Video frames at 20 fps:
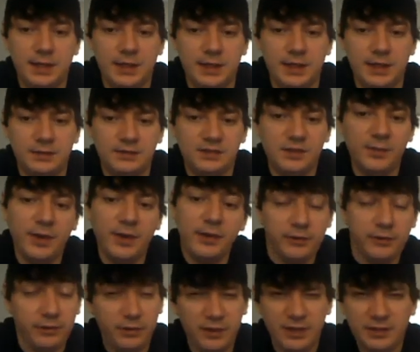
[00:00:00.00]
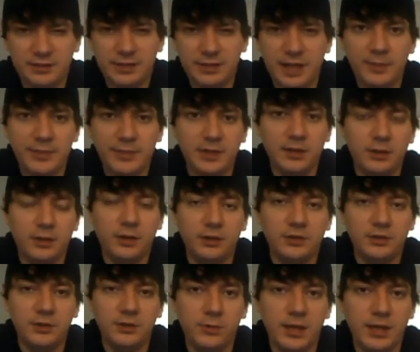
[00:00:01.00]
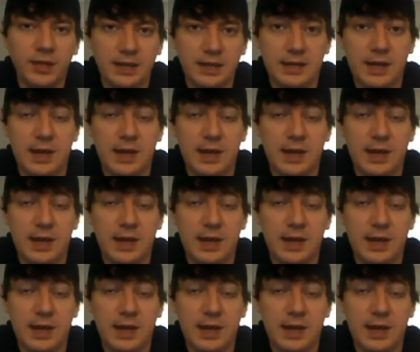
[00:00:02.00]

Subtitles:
And some other things happen along the way,